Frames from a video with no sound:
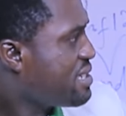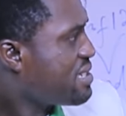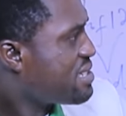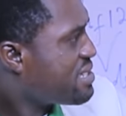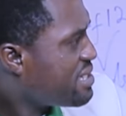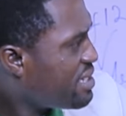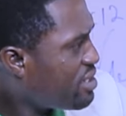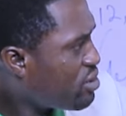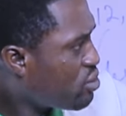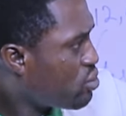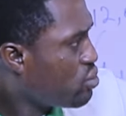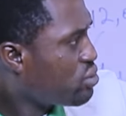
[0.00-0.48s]

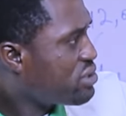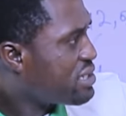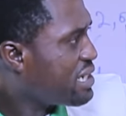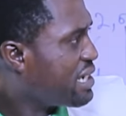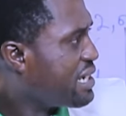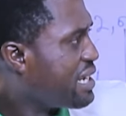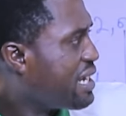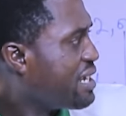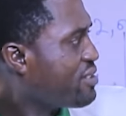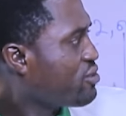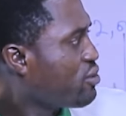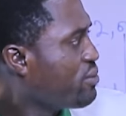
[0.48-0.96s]
single
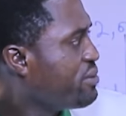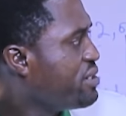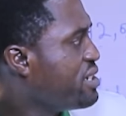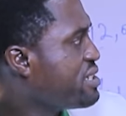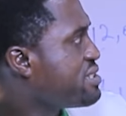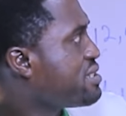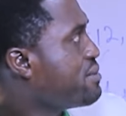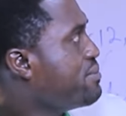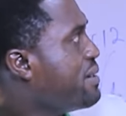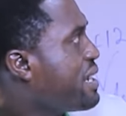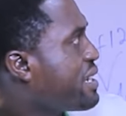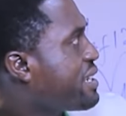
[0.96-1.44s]
seller
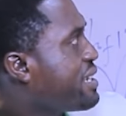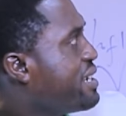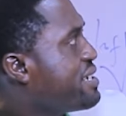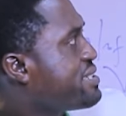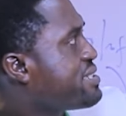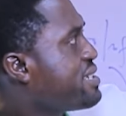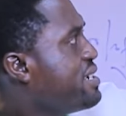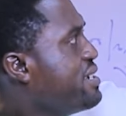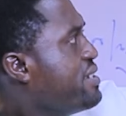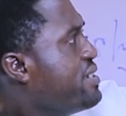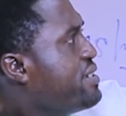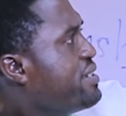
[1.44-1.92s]
dominates the market
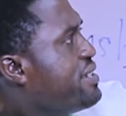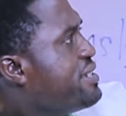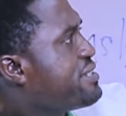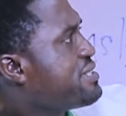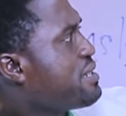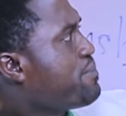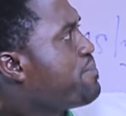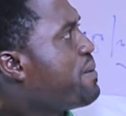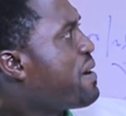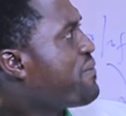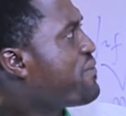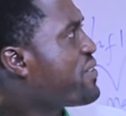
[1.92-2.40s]
is
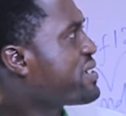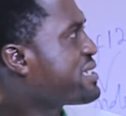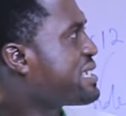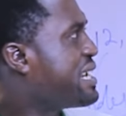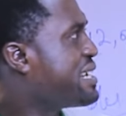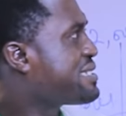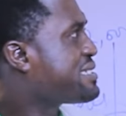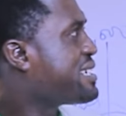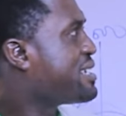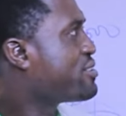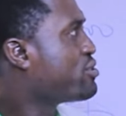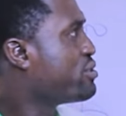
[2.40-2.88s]
the perfect
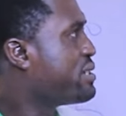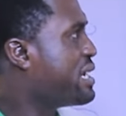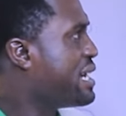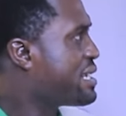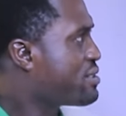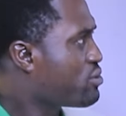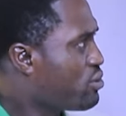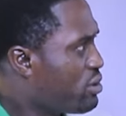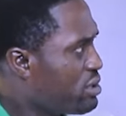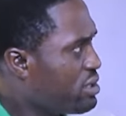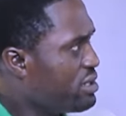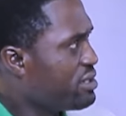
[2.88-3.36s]
answer to
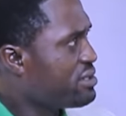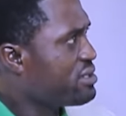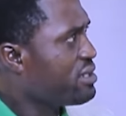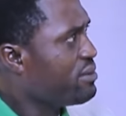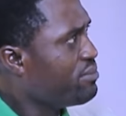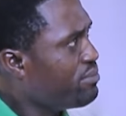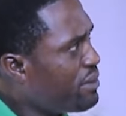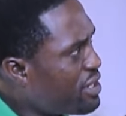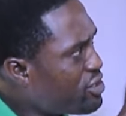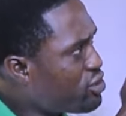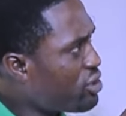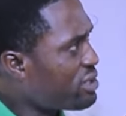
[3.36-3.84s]
that. What is the
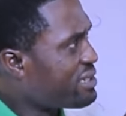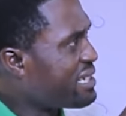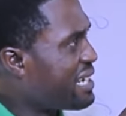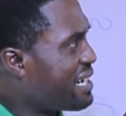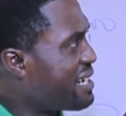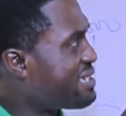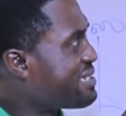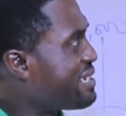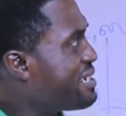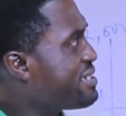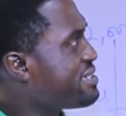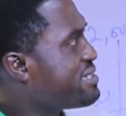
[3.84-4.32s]
major
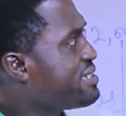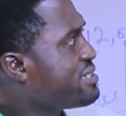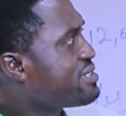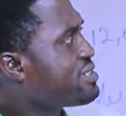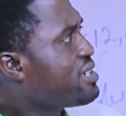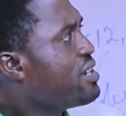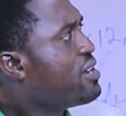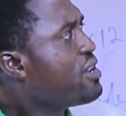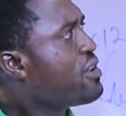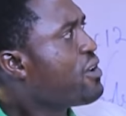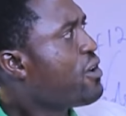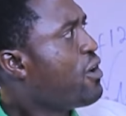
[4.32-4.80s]

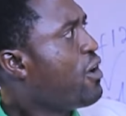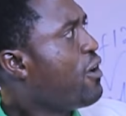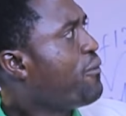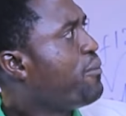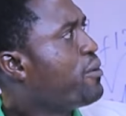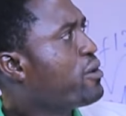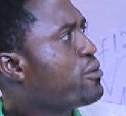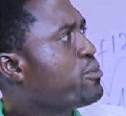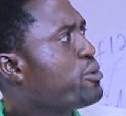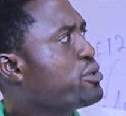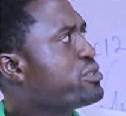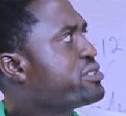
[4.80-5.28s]
characteristics of
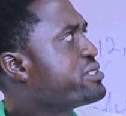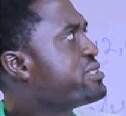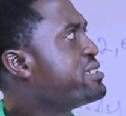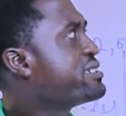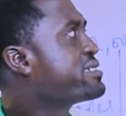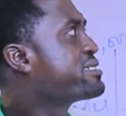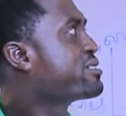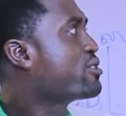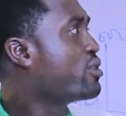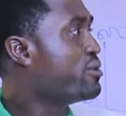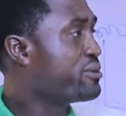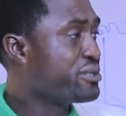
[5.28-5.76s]

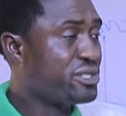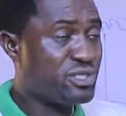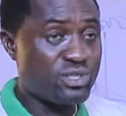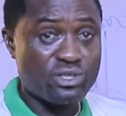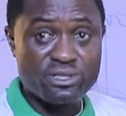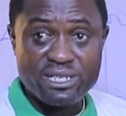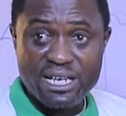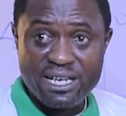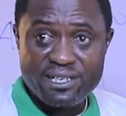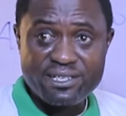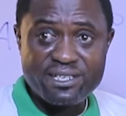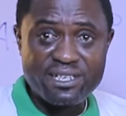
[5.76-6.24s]
monopolistic
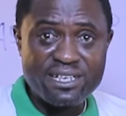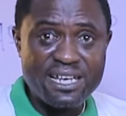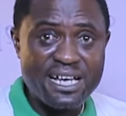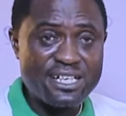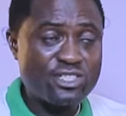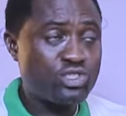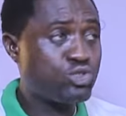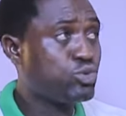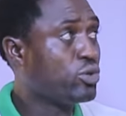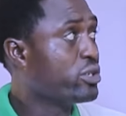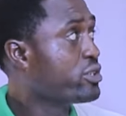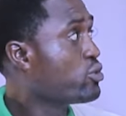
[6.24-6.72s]
competition? Then the
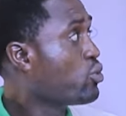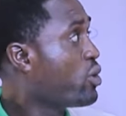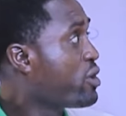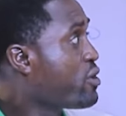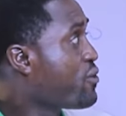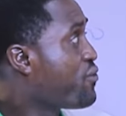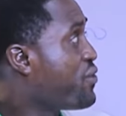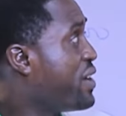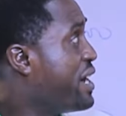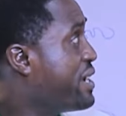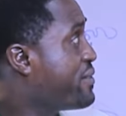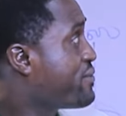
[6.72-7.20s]
next one,
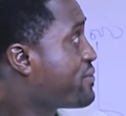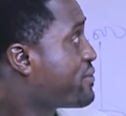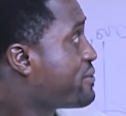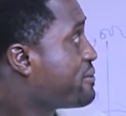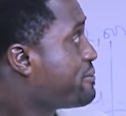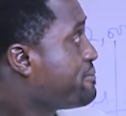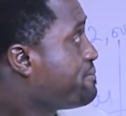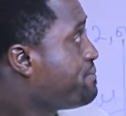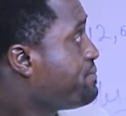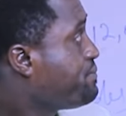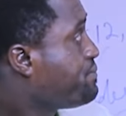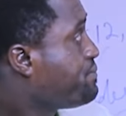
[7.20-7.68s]
105.